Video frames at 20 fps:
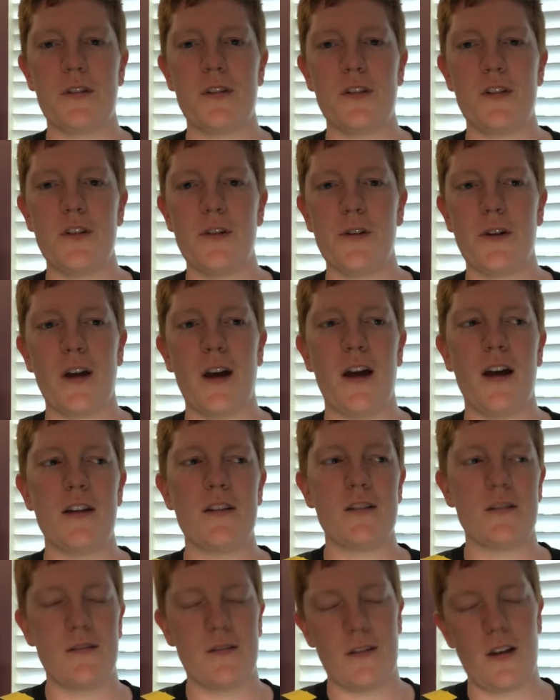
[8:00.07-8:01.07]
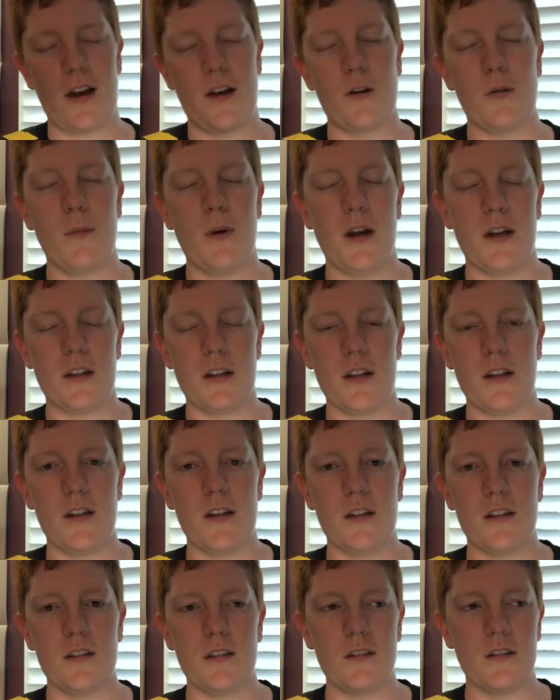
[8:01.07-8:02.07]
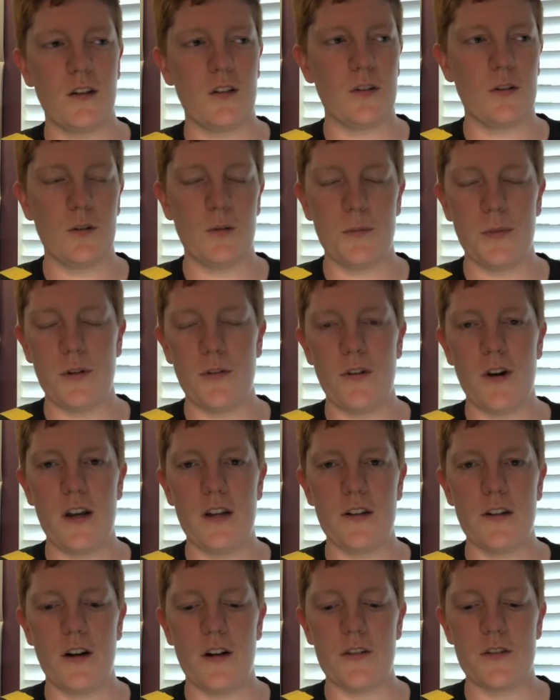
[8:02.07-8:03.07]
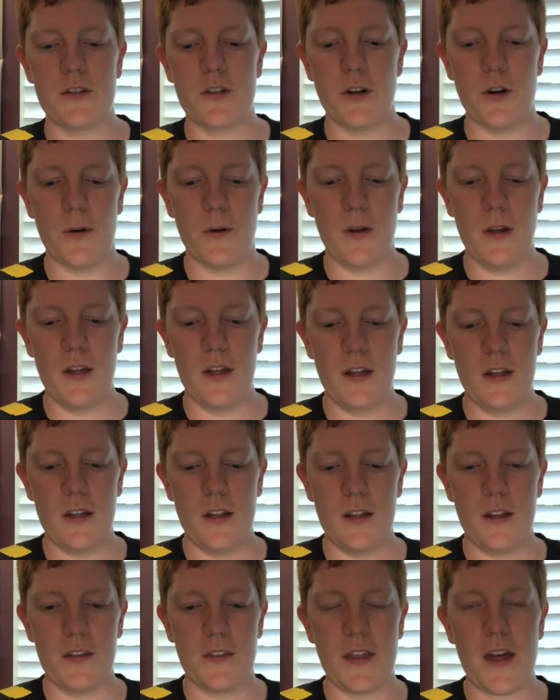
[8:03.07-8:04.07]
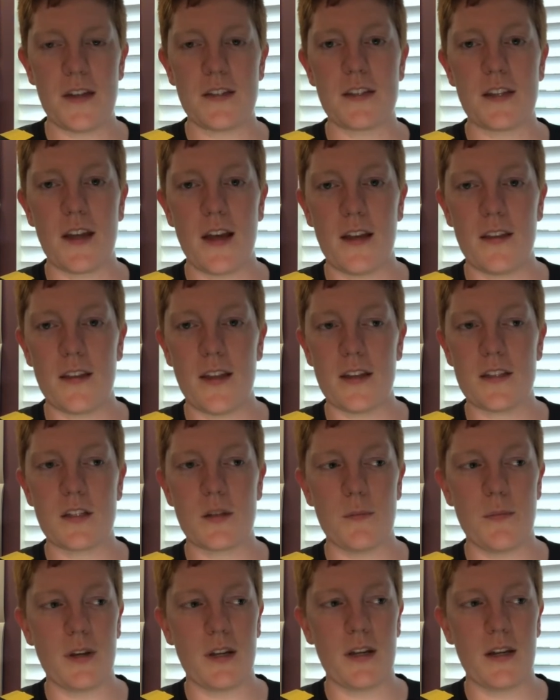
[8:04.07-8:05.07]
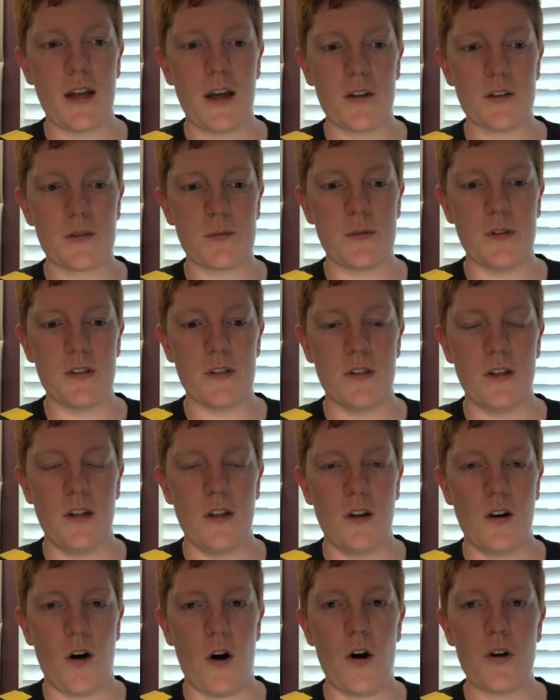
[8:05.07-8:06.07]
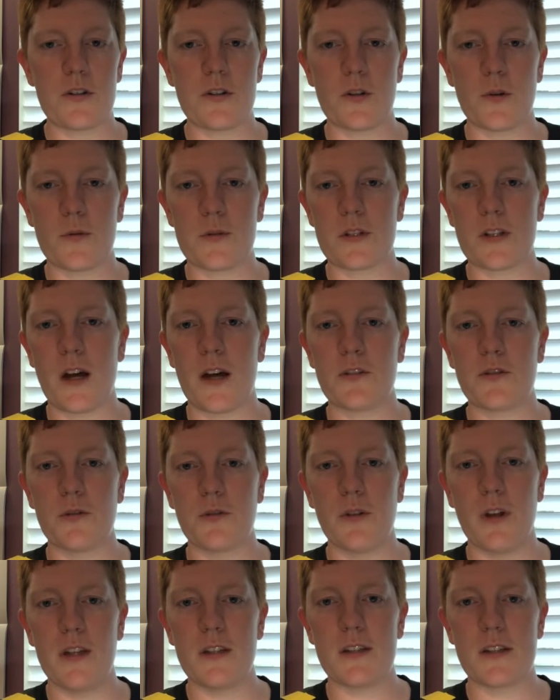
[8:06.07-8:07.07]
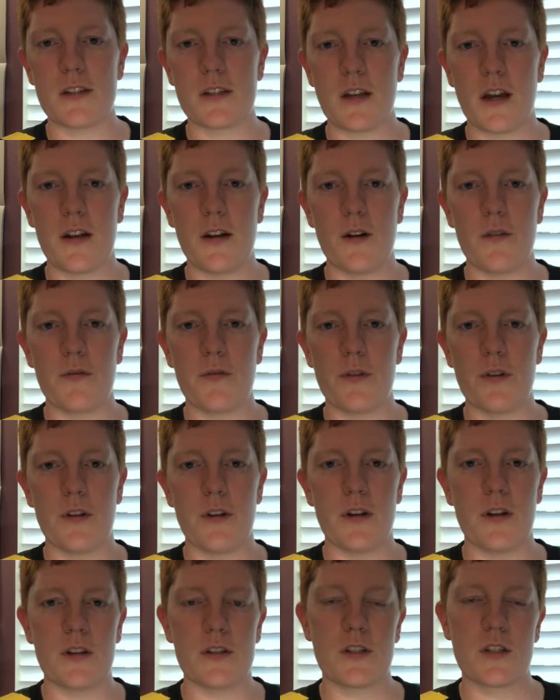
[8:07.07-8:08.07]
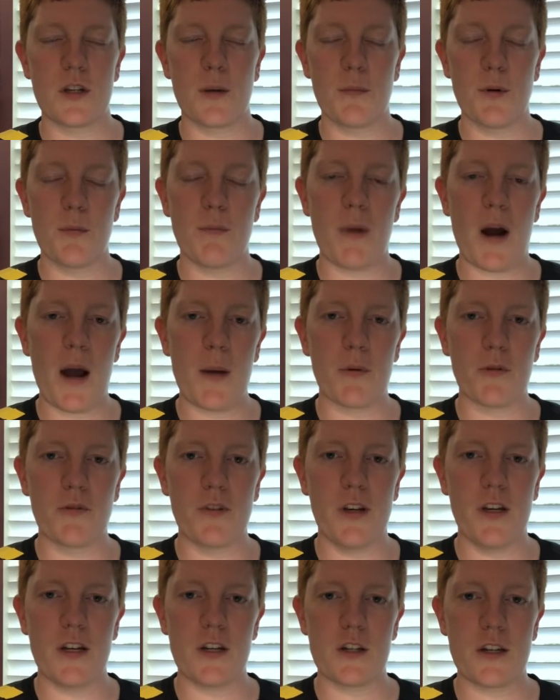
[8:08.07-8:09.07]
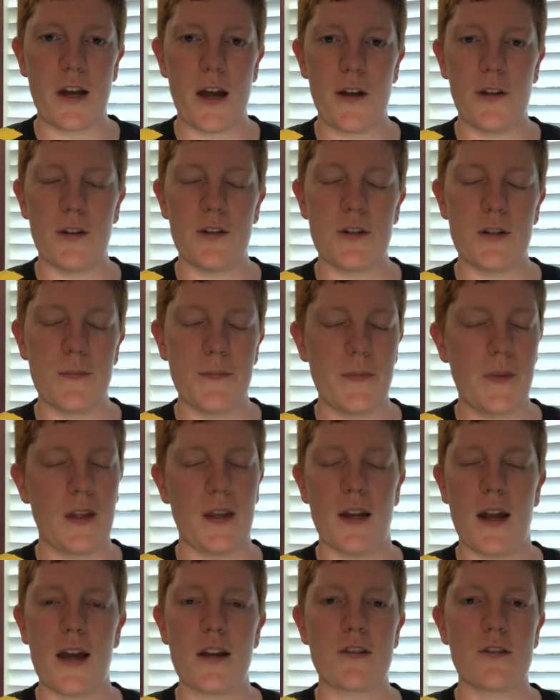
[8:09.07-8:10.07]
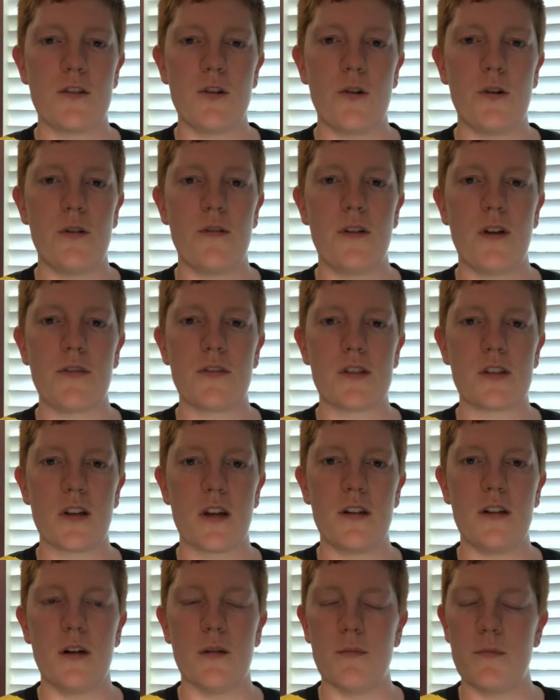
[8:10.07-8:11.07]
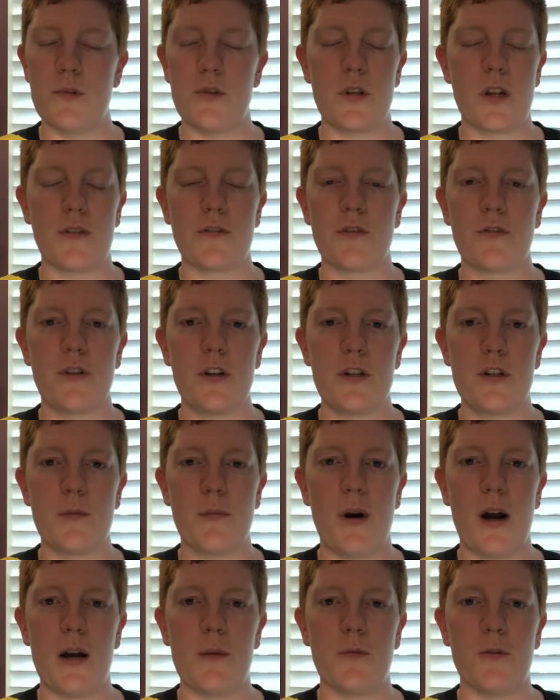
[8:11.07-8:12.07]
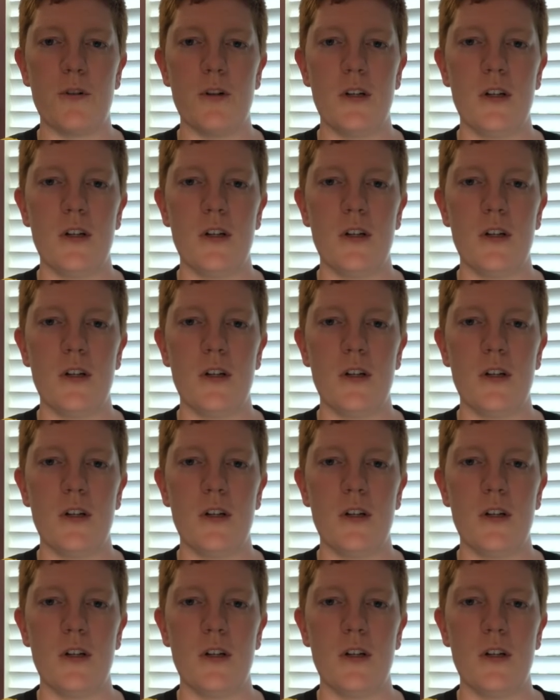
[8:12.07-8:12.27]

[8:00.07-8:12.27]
see you guys. I don't mind getting a little bit rained on. So that's that. That's the big announcement. Also, it's not too late to sign up for the Summer Bible Reading Challenge. And actually, you don't even have to sign up. You just have to read your Bible.